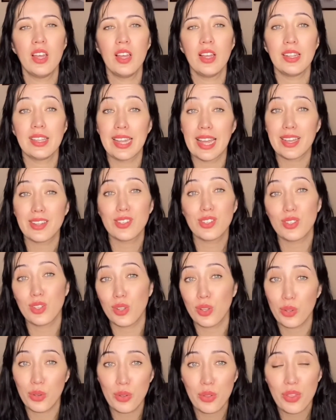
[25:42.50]
Lex
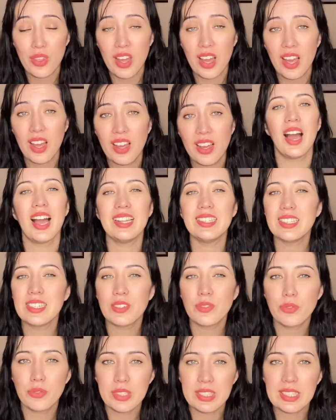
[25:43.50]
Luthor. I didn't
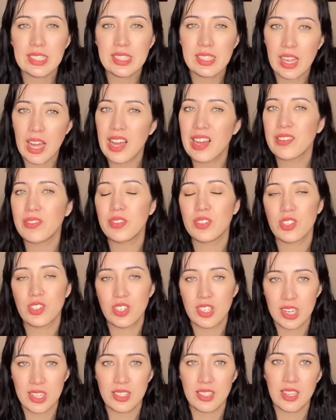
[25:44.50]
really love
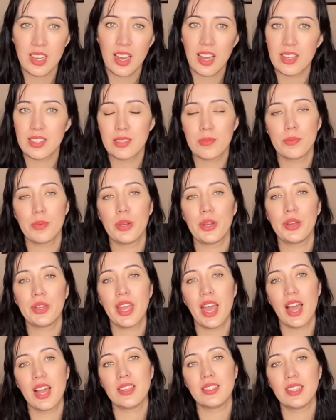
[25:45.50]
Jesse Eisenberg
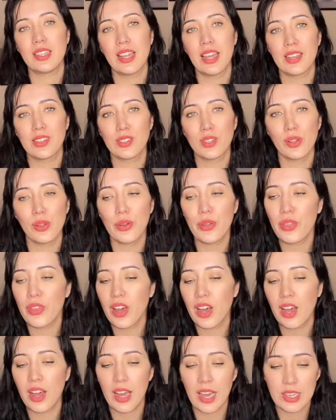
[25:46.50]
as Lex
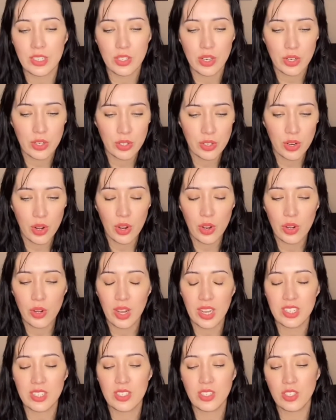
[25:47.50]
Luthor. I don't know, I
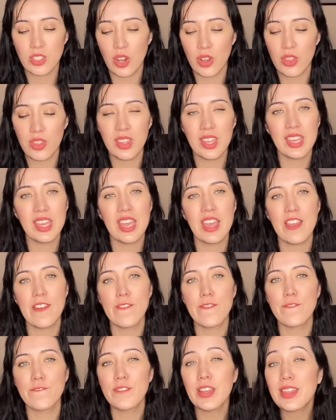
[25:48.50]
just don't think he
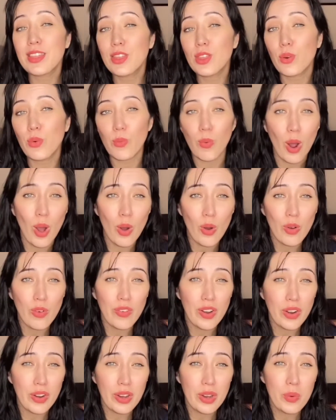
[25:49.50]
fit the role
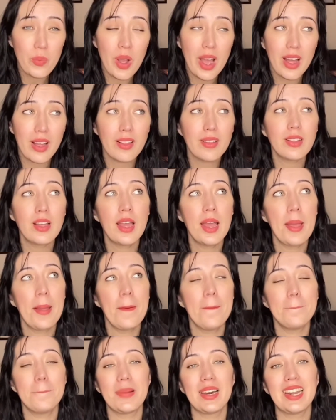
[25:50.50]
very well,
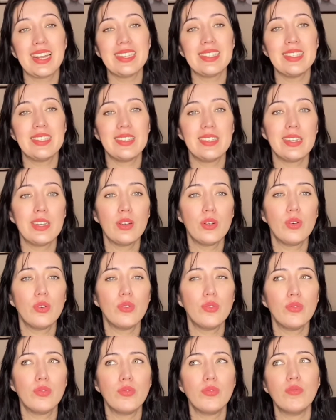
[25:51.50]
but I
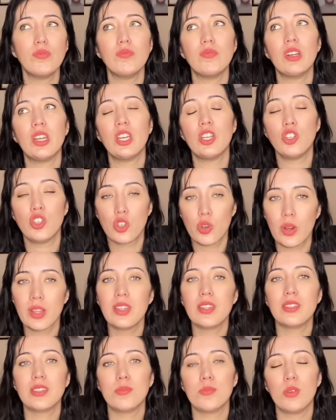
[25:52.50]
still enjoyed
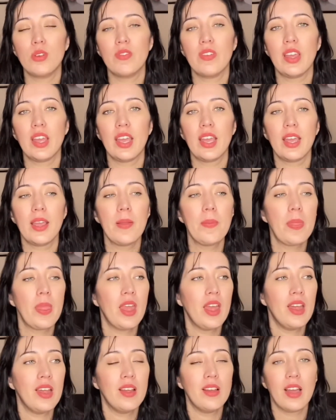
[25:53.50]
this movie.
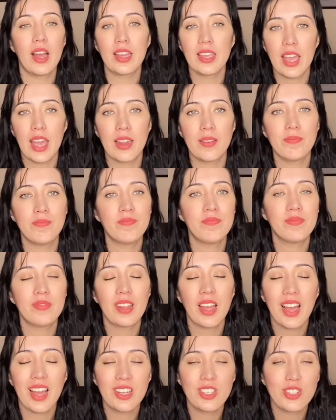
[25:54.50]
Again,
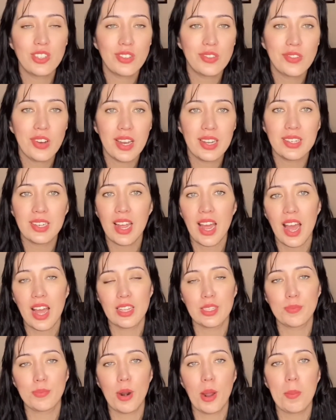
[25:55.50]
I do find it has
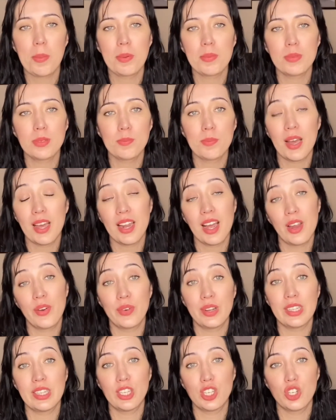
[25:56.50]
problems, but I
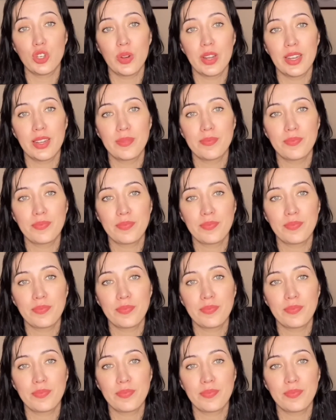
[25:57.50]
really enjoy it.